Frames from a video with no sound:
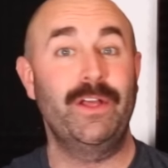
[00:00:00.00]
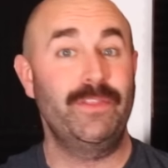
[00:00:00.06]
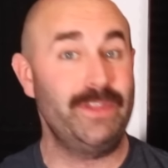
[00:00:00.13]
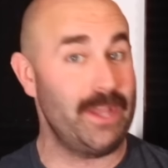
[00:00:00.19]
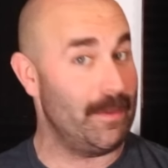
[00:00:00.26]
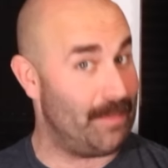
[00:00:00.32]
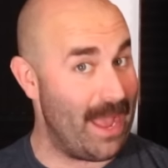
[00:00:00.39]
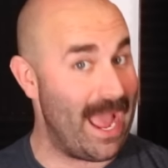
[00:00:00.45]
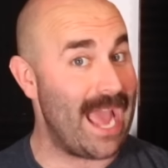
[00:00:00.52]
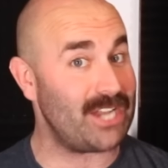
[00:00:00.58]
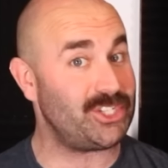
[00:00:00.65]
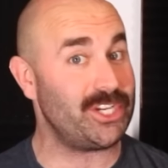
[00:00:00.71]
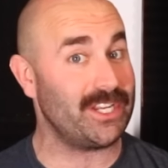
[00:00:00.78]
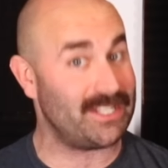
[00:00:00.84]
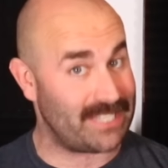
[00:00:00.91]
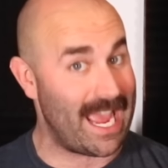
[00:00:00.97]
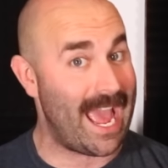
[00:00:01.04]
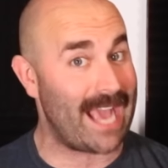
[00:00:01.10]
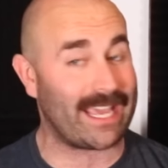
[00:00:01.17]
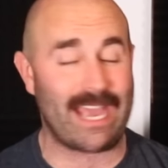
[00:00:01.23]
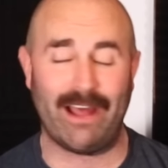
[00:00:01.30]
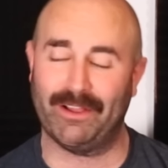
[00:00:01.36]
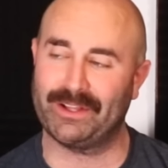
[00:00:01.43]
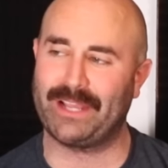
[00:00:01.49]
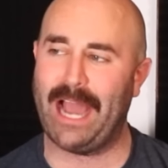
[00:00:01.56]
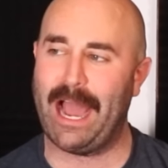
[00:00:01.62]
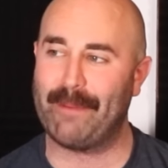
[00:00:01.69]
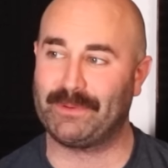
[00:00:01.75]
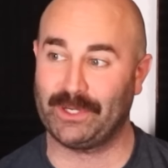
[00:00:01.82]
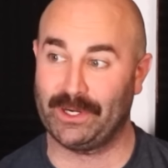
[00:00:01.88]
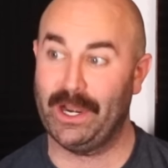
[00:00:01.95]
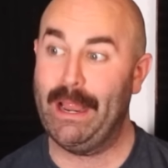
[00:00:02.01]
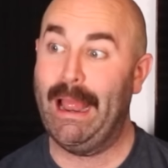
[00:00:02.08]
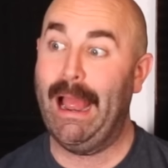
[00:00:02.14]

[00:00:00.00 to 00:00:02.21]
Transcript: the Apache attack helicopter